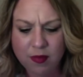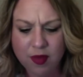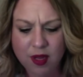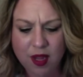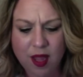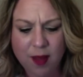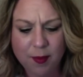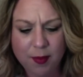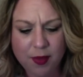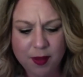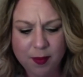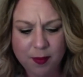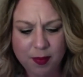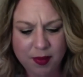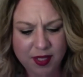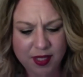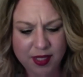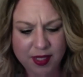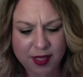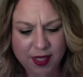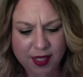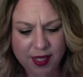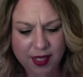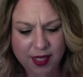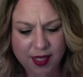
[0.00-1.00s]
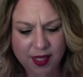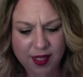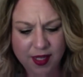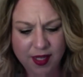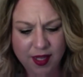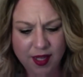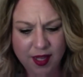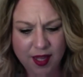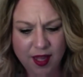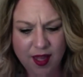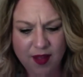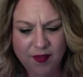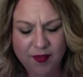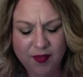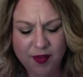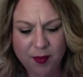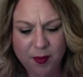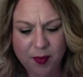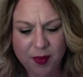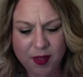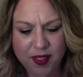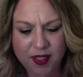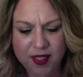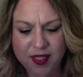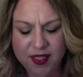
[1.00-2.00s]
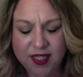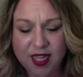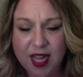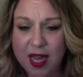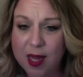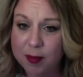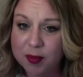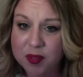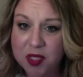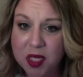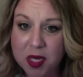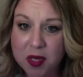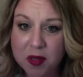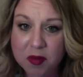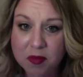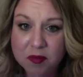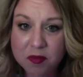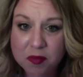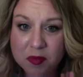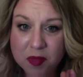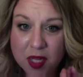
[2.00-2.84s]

I've completely tapped out.